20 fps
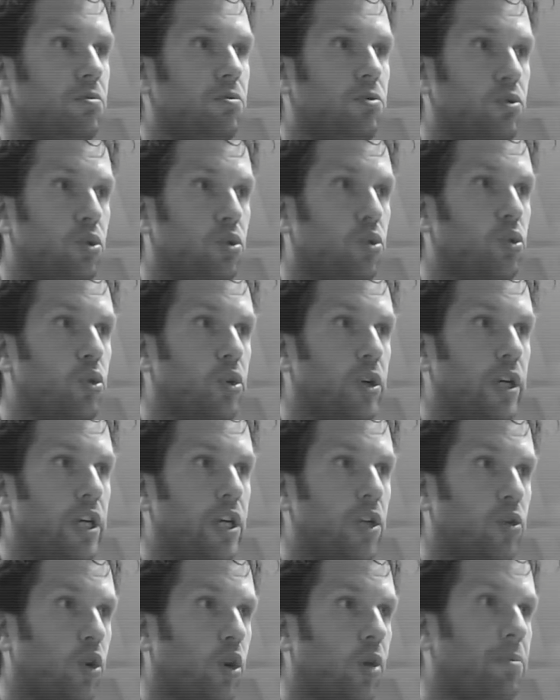to
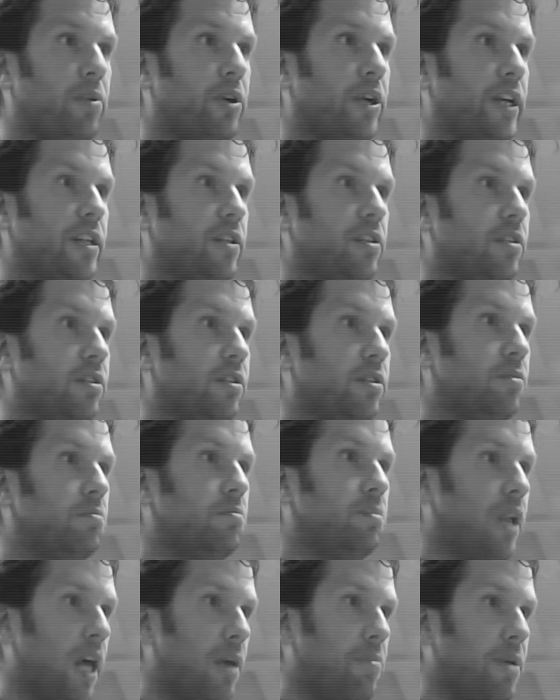incorporate
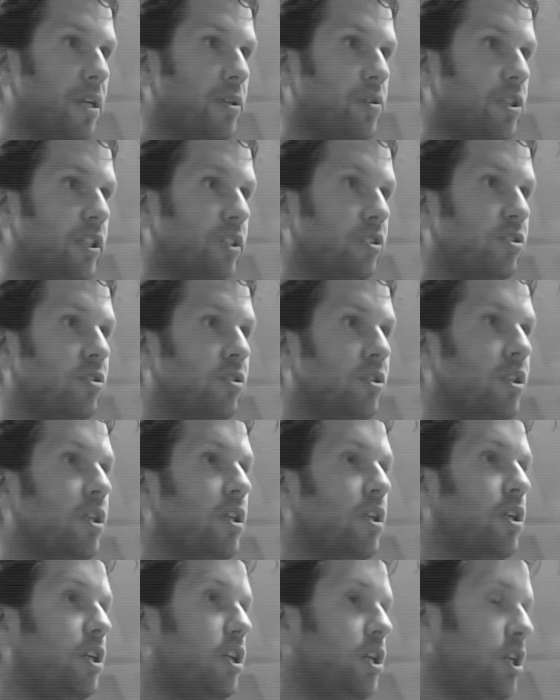plyometrics
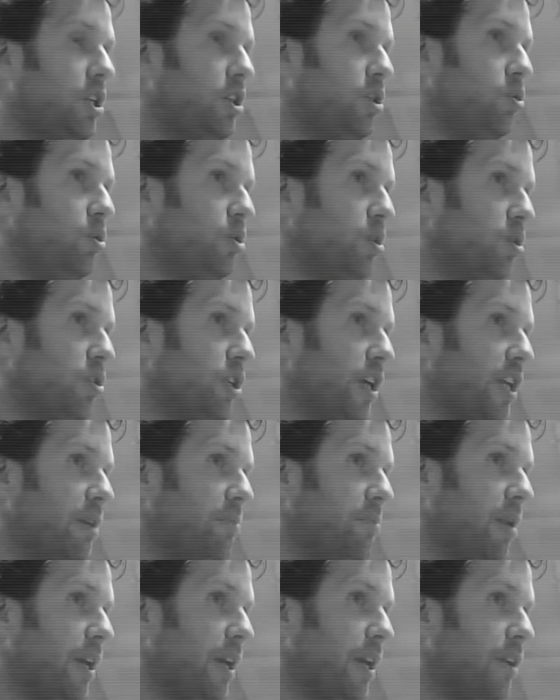into your training
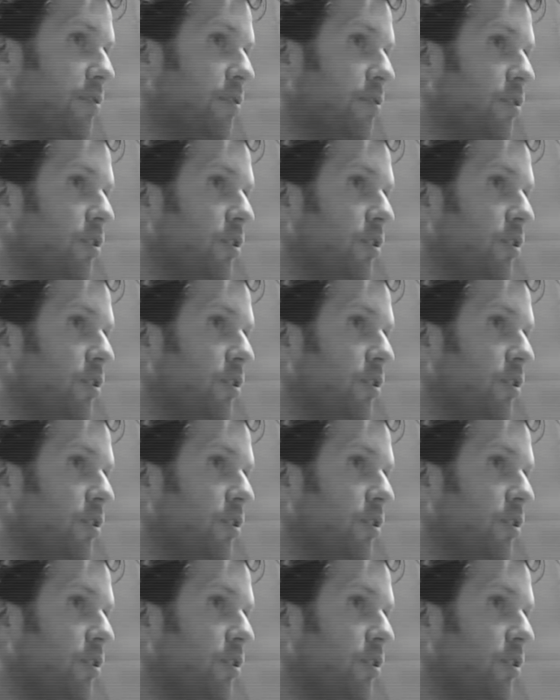plan,